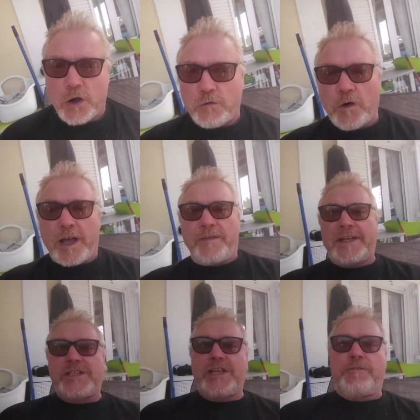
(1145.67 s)
Right,
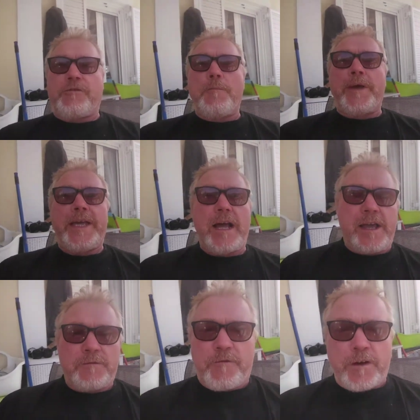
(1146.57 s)
that's it from me.
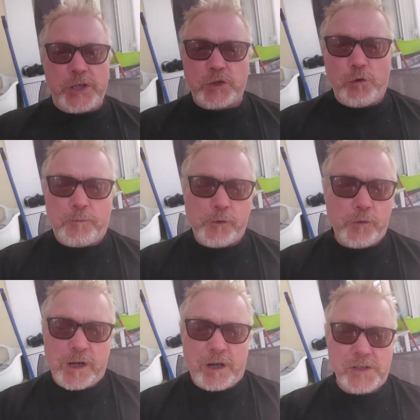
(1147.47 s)
A very short
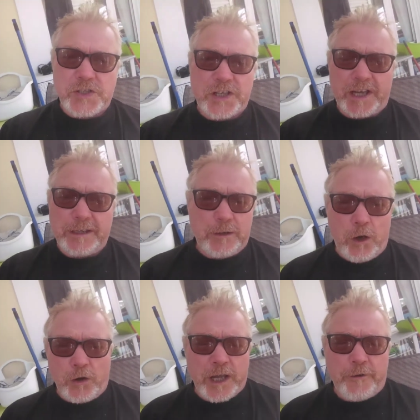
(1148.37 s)
broadcast today. A
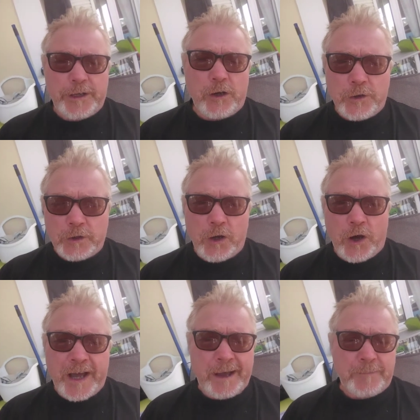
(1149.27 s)
lot going on, a
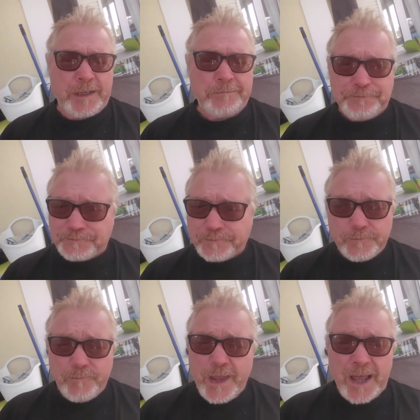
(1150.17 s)
lot happening.
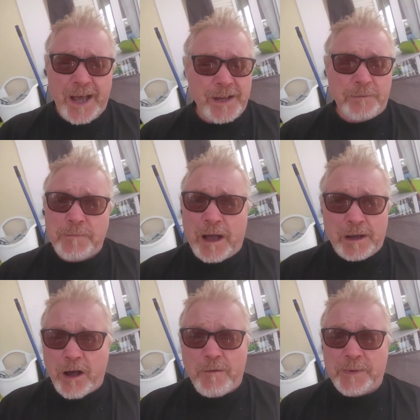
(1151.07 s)
And I
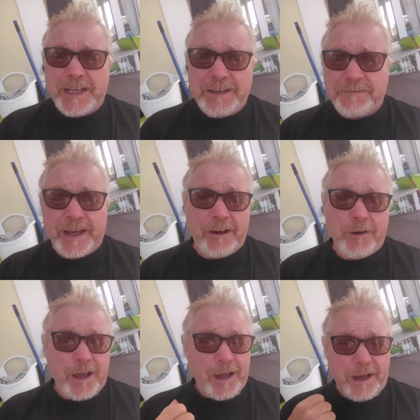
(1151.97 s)
can't believe now,
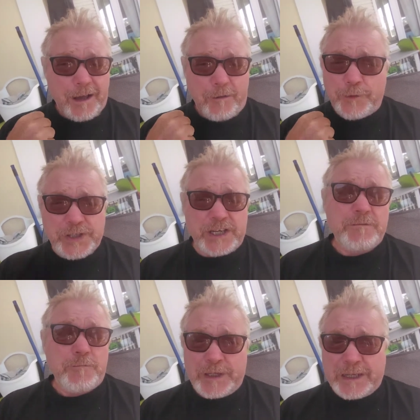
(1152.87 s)

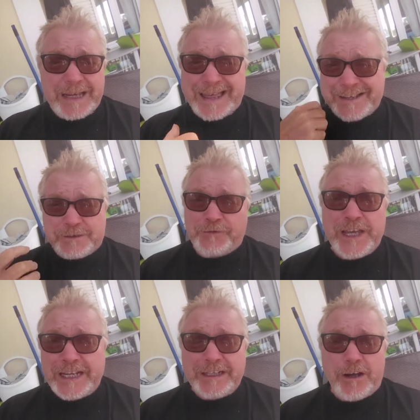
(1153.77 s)
we get this
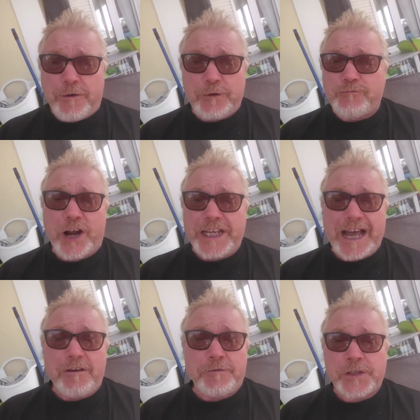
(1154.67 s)
feeling like we're running
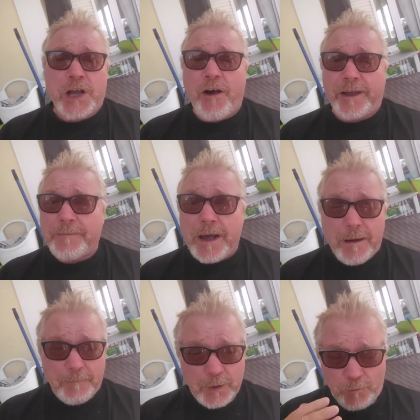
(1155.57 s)
out of time.
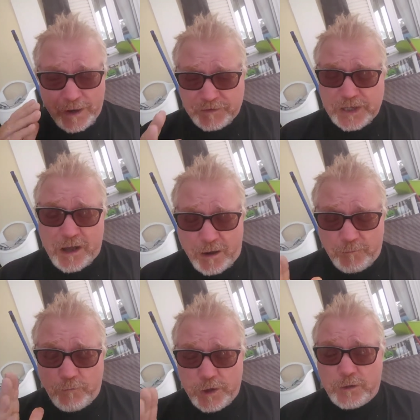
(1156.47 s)
But one thing I
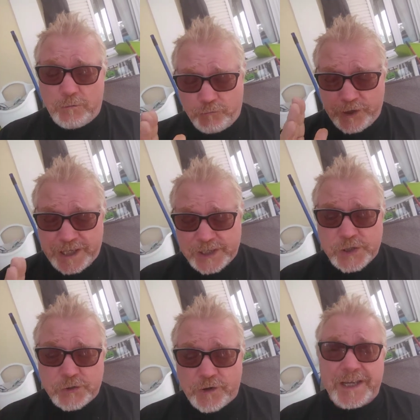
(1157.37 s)
will
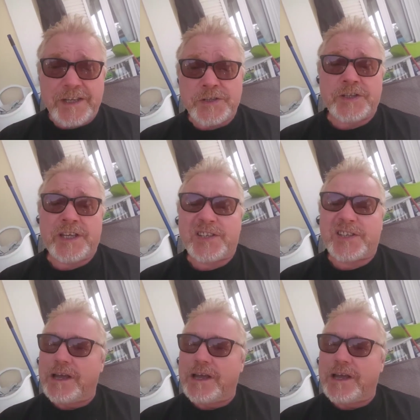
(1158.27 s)
reiterate is this.